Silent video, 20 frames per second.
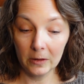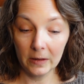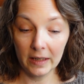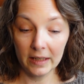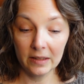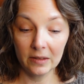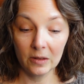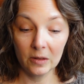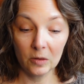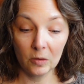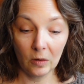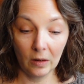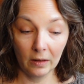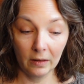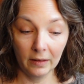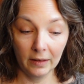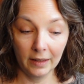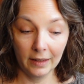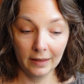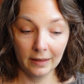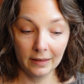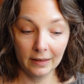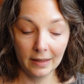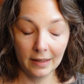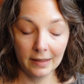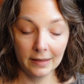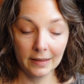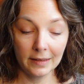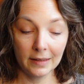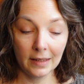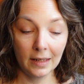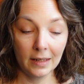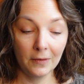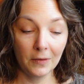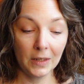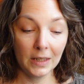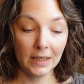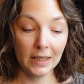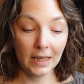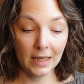and struggling. Instead of
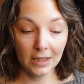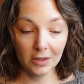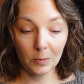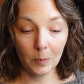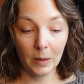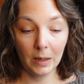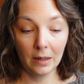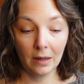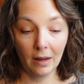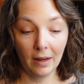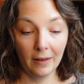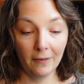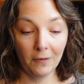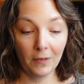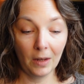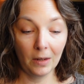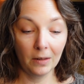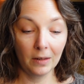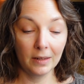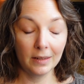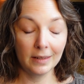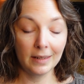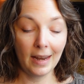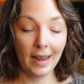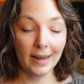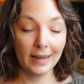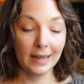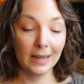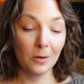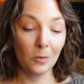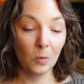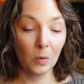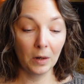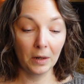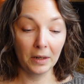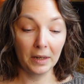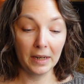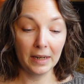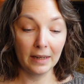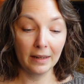engagement, I felt a nagging
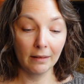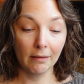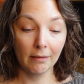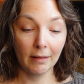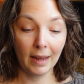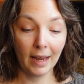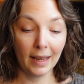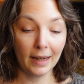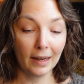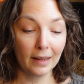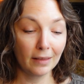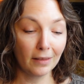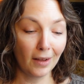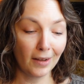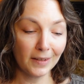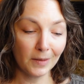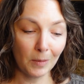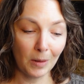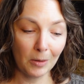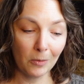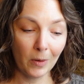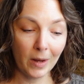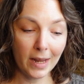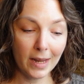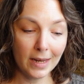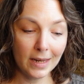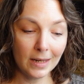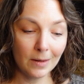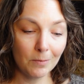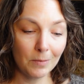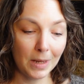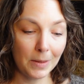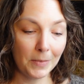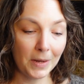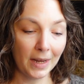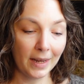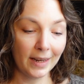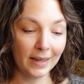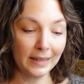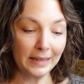worry. Had I lost my way? Maybe
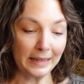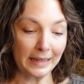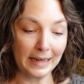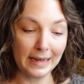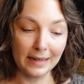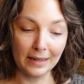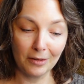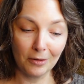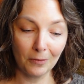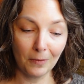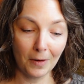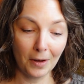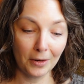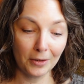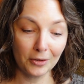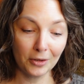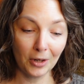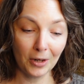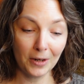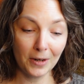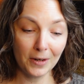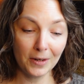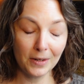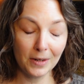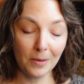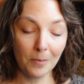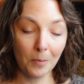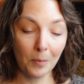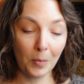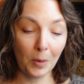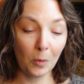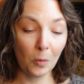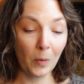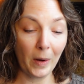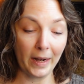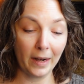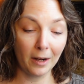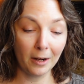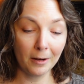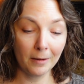I had taken a wrong turn, but
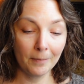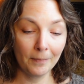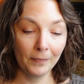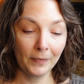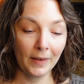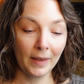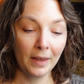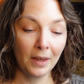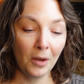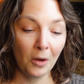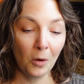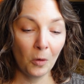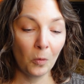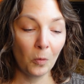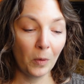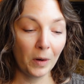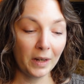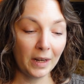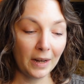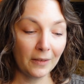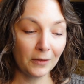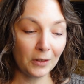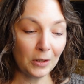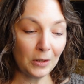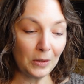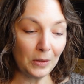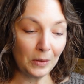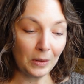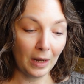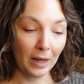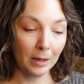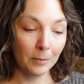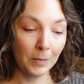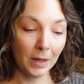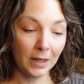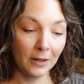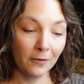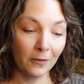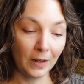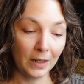where? One afternoon, I
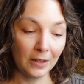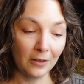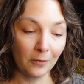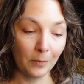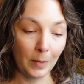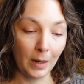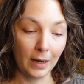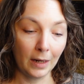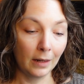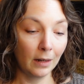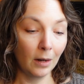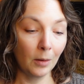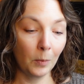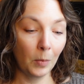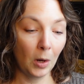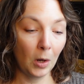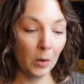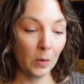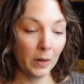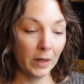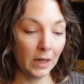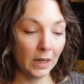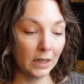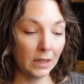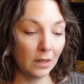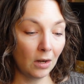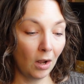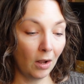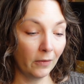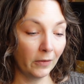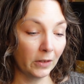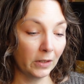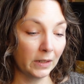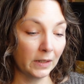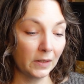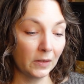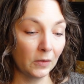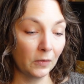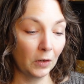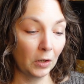met a friend of mine, a poet and
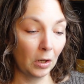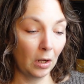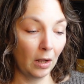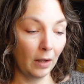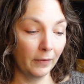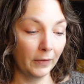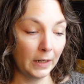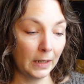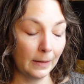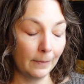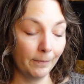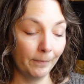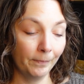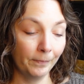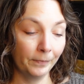novelist, for coffee.